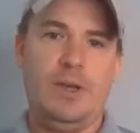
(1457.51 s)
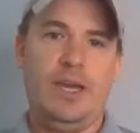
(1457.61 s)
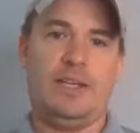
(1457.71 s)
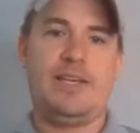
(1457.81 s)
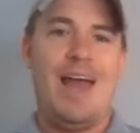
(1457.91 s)

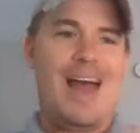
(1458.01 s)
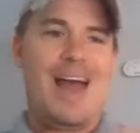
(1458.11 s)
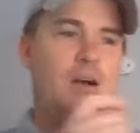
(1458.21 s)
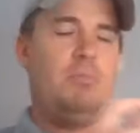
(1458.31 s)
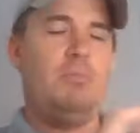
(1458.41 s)
It's
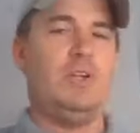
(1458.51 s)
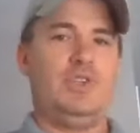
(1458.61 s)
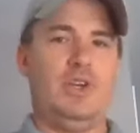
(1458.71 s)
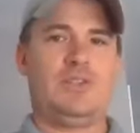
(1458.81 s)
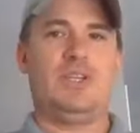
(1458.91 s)
how
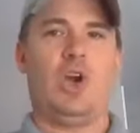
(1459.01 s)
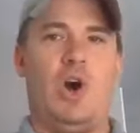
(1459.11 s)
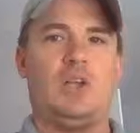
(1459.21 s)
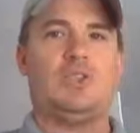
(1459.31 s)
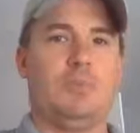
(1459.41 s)
much does it
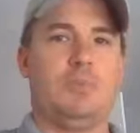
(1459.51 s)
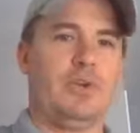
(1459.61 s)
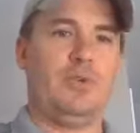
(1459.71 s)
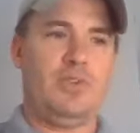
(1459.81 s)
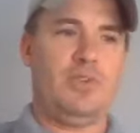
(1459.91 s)
cost to
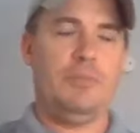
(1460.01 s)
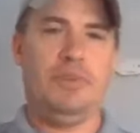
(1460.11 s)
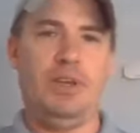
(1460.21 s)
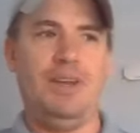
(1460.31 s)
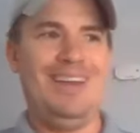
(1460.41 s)
produce
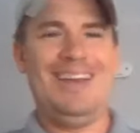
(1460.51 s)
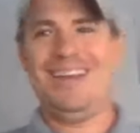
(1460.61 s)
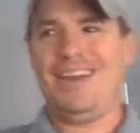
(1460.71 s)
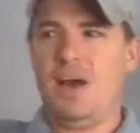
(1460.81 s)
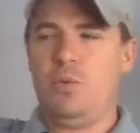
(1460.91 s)
something,
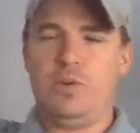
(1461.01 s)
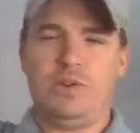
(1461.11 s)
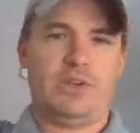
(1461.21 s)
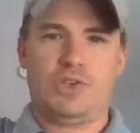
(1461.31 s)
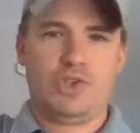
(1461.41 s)
not what the
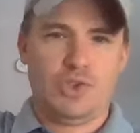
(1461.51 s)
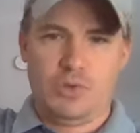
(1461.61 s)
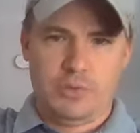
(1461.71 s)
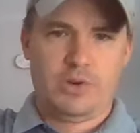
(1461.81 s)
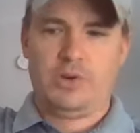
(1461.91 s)

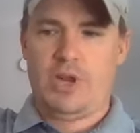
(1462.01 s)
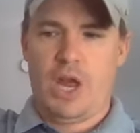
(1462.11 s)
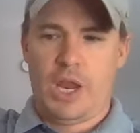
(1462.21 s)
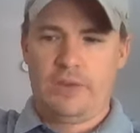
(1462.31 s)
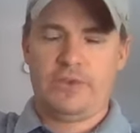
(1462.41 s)
consumer
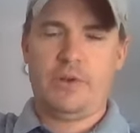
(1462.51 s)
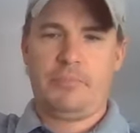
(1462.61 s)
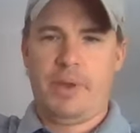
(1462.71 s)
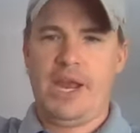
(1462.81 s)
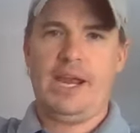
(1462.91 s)
ends
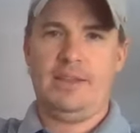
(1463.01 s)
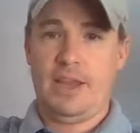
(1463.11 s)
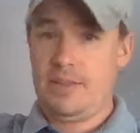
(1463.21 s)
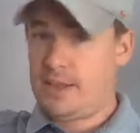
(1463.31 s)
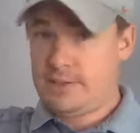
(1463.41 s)
up paying in the
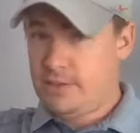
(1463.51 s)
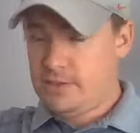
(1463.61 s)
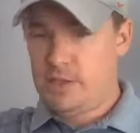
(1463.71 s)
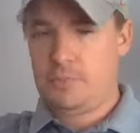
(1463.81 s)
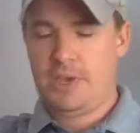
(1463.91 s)
end. That's the
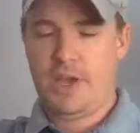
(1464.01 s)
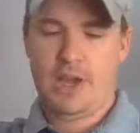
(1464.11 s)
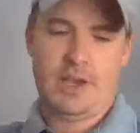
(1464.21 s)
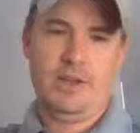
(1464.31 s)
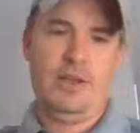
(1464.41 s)
CPI.